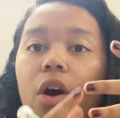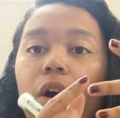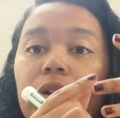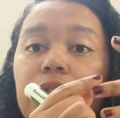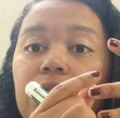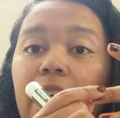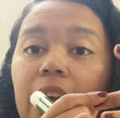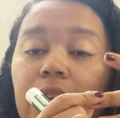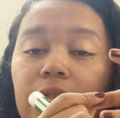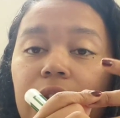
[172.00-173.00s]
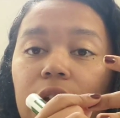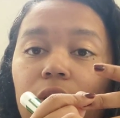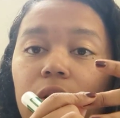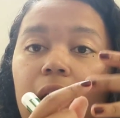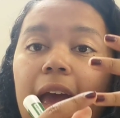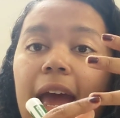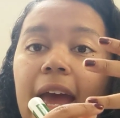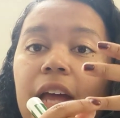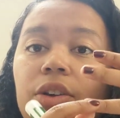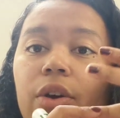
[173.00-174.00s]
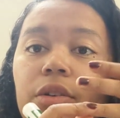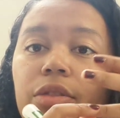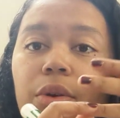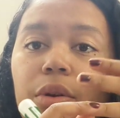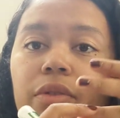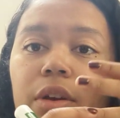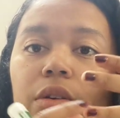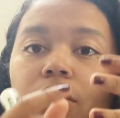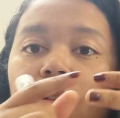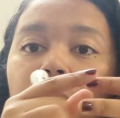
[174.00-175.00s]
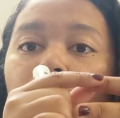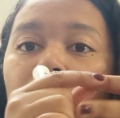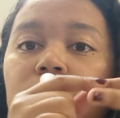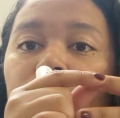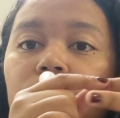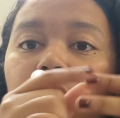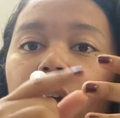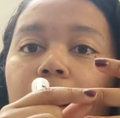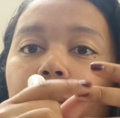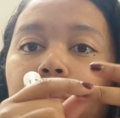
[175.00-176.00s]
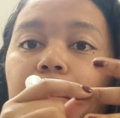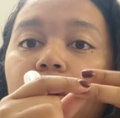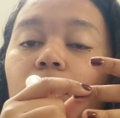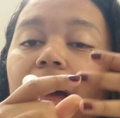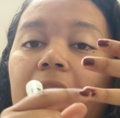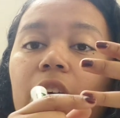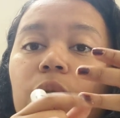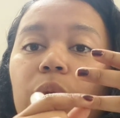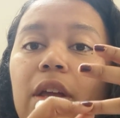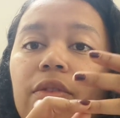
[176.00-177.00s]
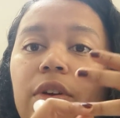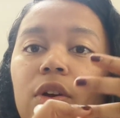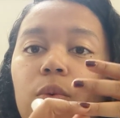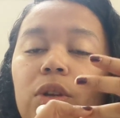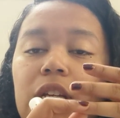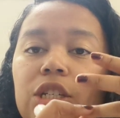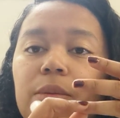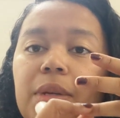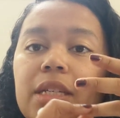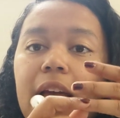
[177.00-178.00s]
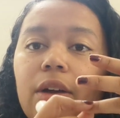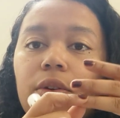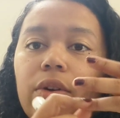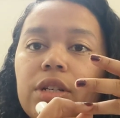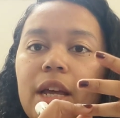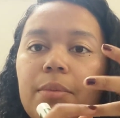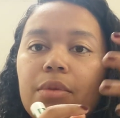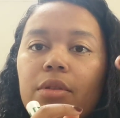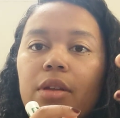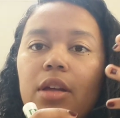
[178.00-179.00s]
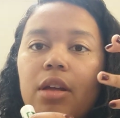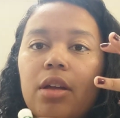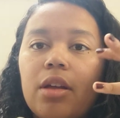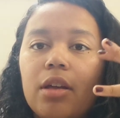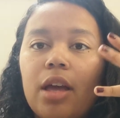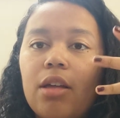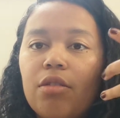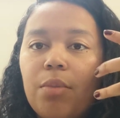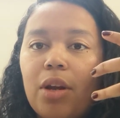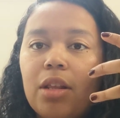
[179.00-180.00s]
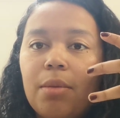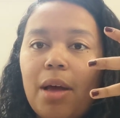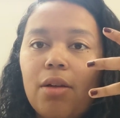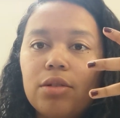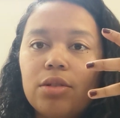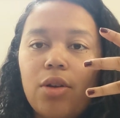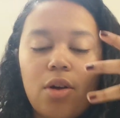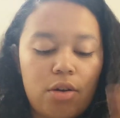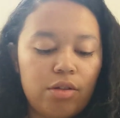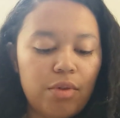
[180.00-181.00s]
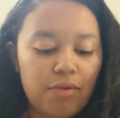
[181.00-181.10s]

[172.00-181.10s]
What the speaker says: our second finger, and our third finger. So pointer, middle, and ring finger will need to be down on our tapes. Okay, spreading them out, all 3